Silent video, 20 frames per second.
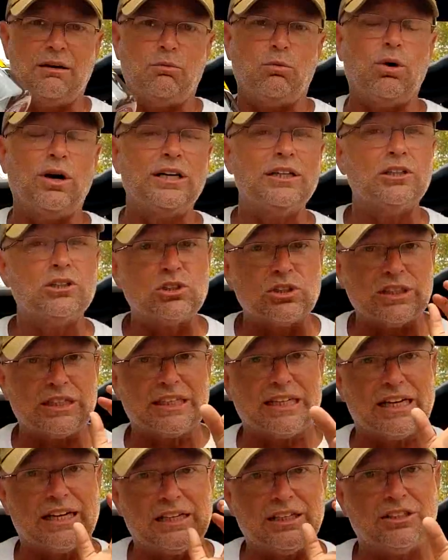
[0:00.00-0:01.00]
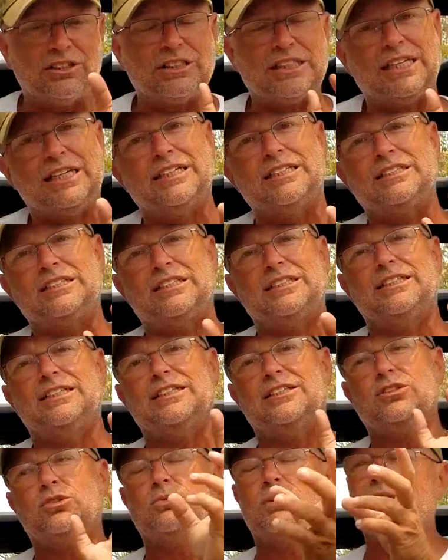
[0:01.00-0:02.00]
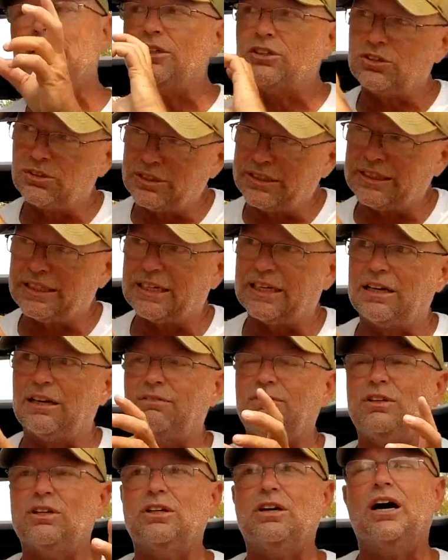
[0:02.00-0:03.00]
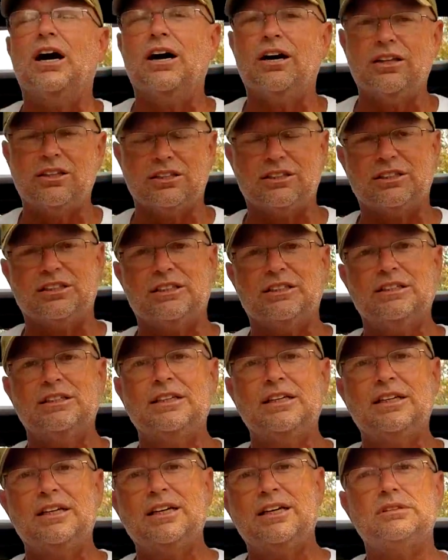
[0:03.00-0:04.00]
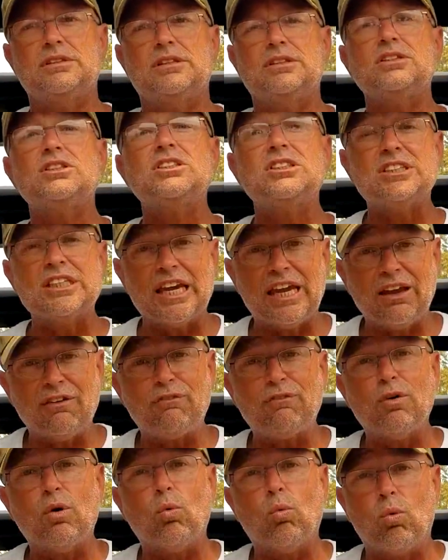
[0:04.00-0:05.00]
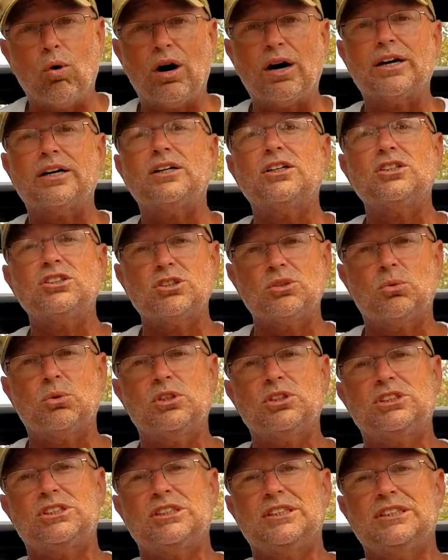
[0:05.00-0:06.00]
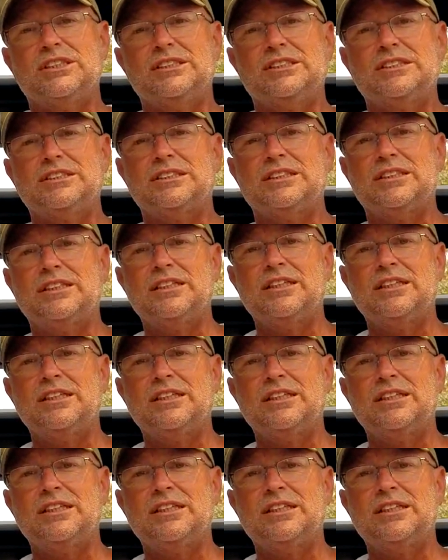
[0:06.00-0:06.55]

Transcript: while you're drinking out of your canteens, while you're drinking out of your other safe water sources.